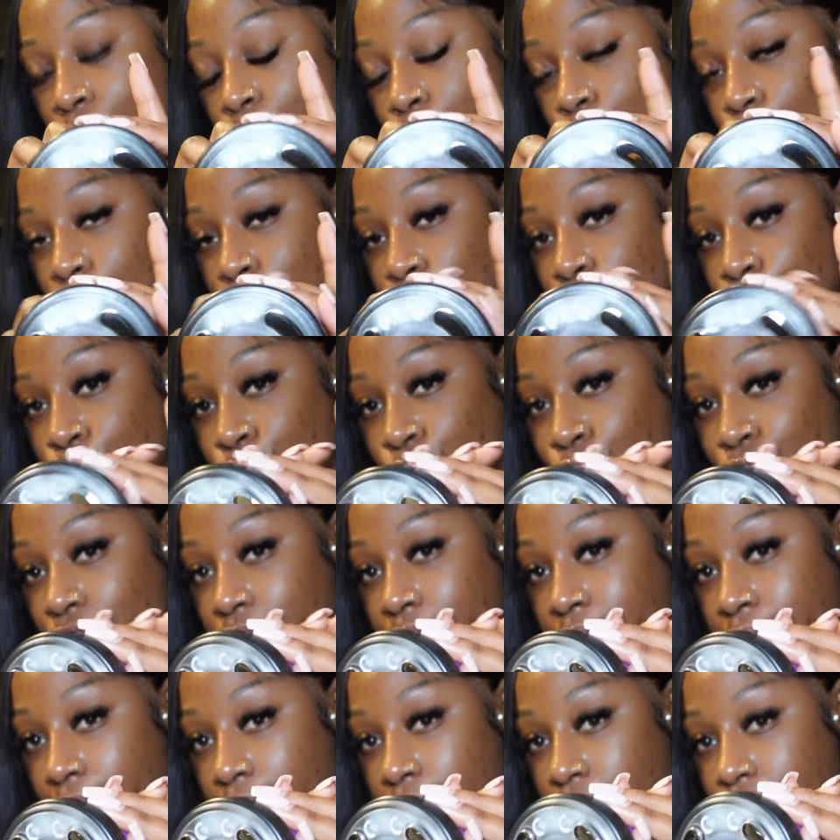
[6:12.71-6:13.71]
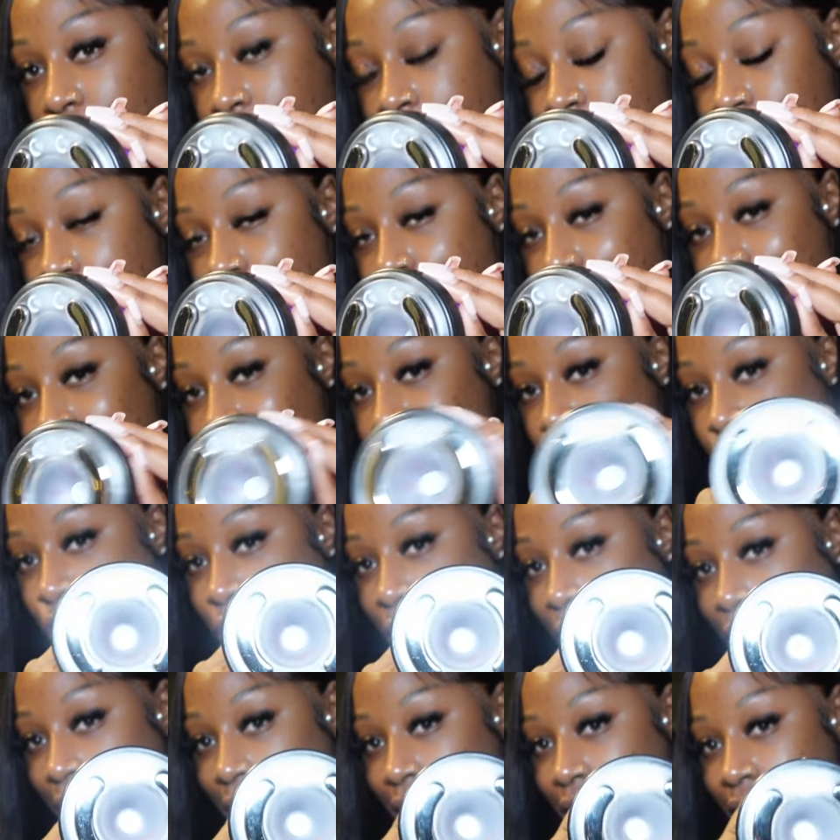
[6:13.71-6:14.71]
remove that lymphatic
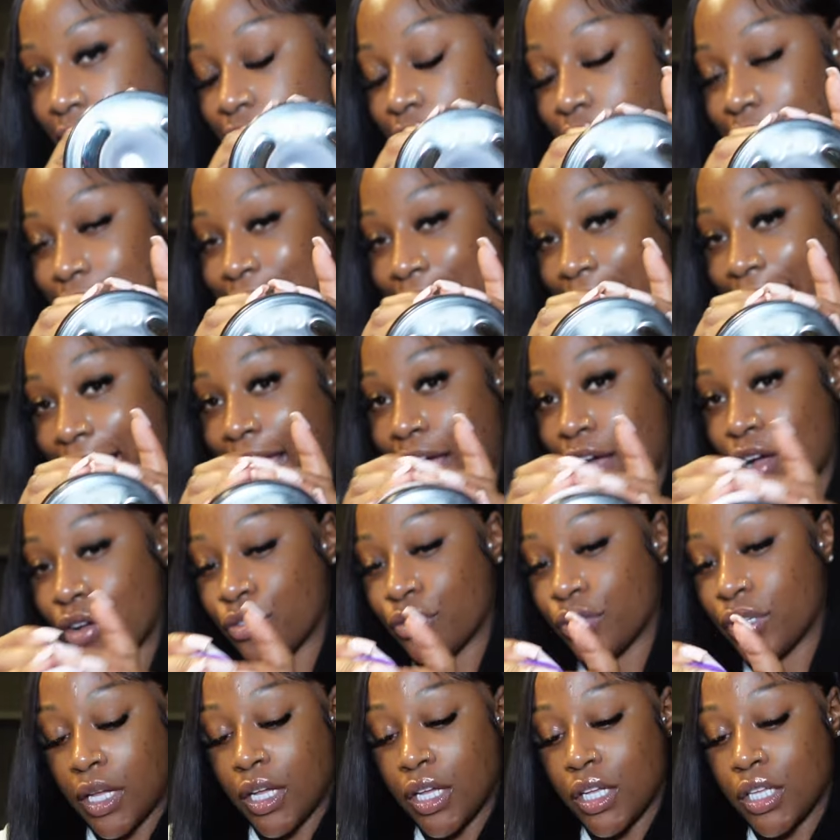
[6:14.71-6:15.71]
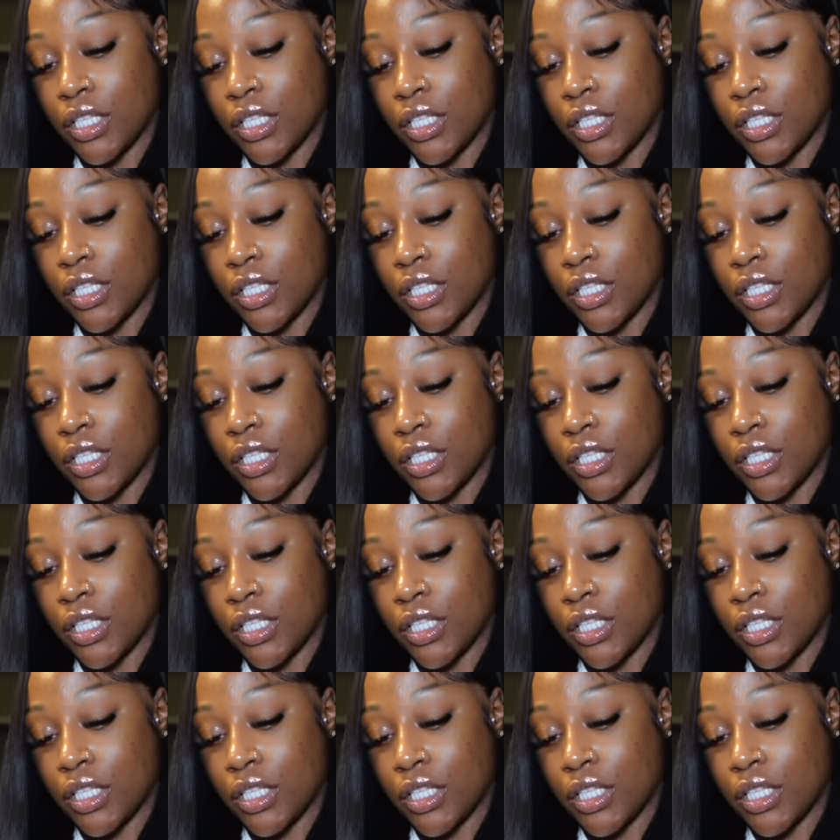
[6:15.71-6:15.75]
drainage down.